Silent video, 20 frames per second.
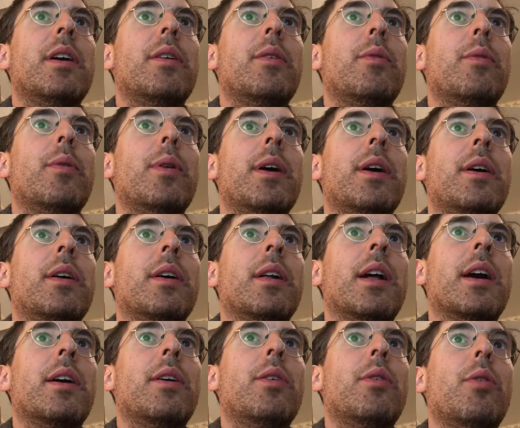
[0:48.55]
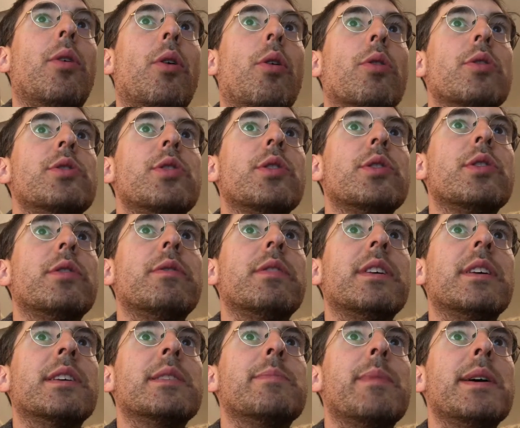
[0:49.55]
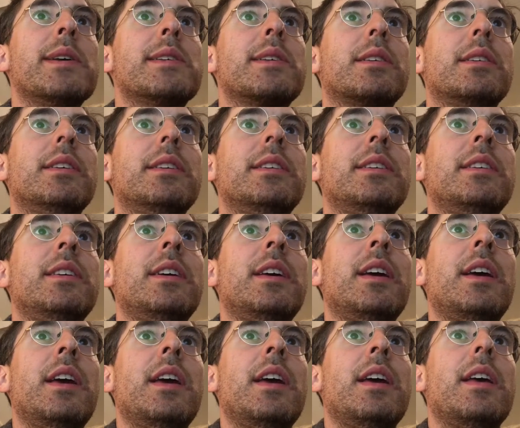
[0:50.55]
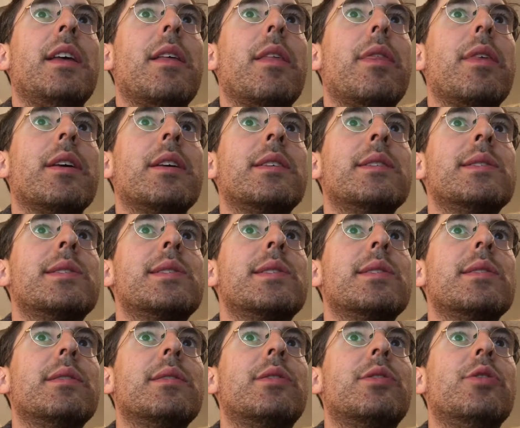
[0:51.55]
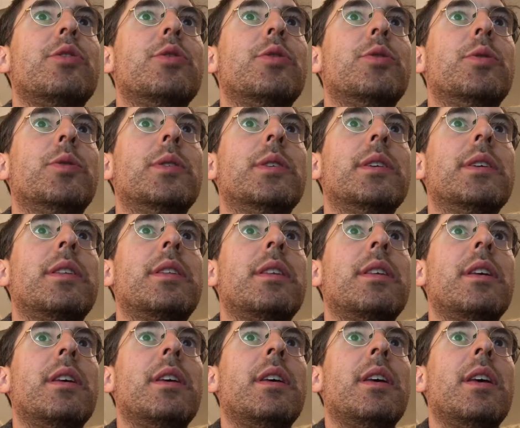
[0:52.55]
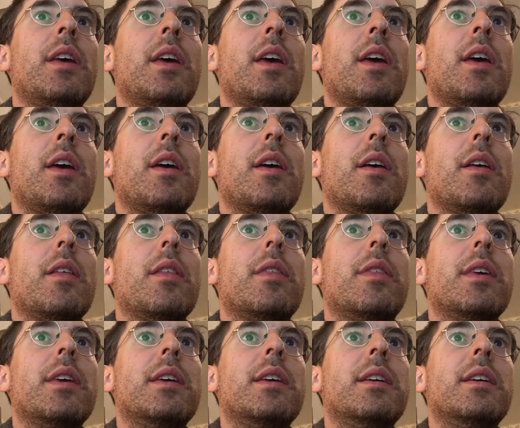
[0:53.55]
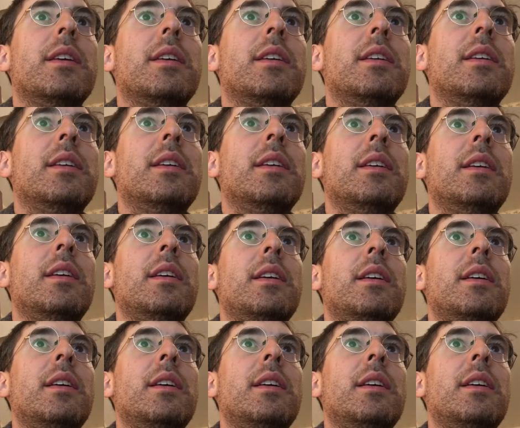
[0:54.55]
all sorts of things, basically things to do with the